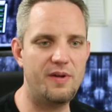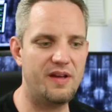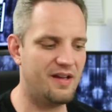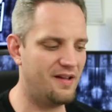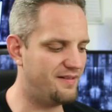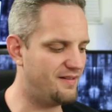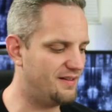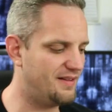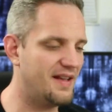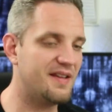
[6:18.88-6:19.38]

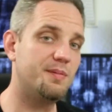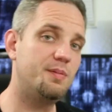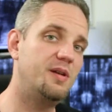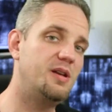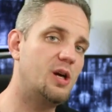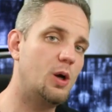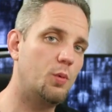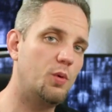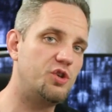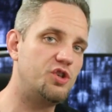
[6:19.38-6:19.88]
because it lets me
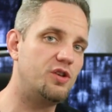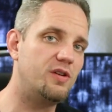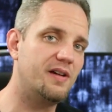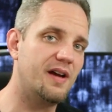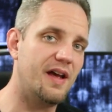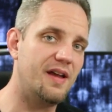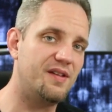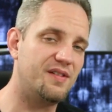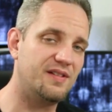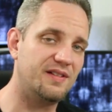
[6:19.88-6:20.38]
know what you
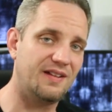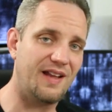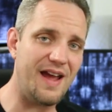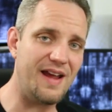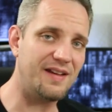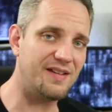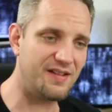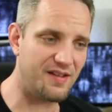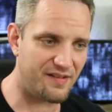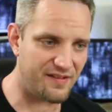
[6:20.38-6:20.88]
guys
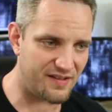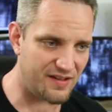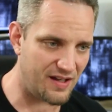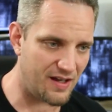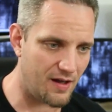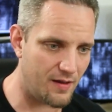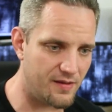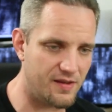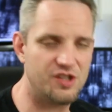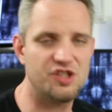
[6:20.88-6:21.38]
like to
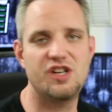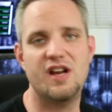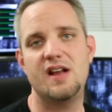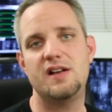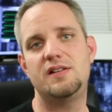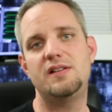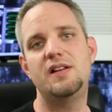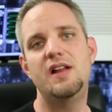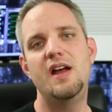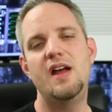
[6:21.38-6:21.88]
see on the
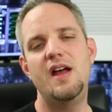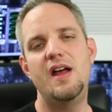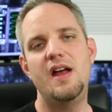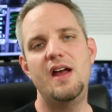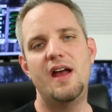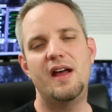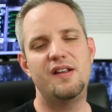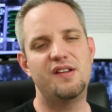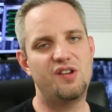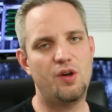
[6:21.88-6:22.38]
channel.
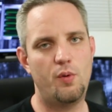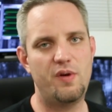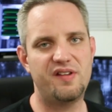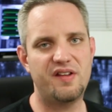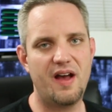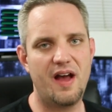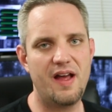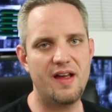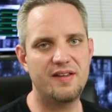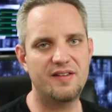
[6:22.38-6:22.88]
And as always,
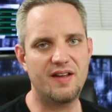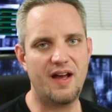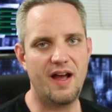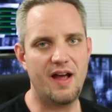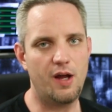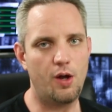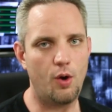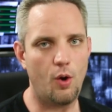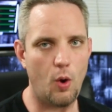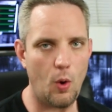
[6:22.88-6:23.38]
guys,
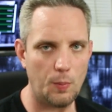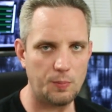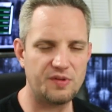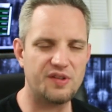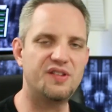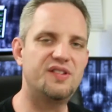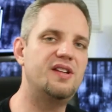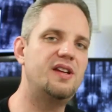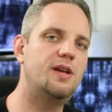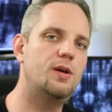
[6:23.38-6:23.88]
I hope
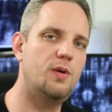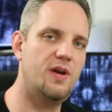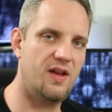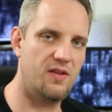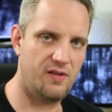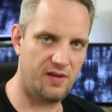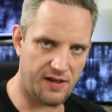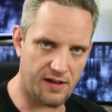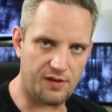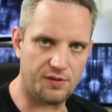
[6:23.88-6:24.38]
to see you
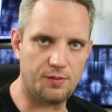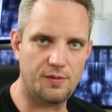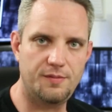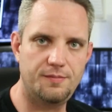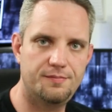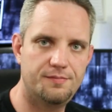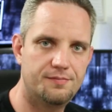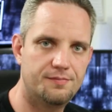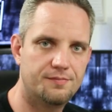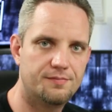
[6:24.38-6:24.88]
in the next one.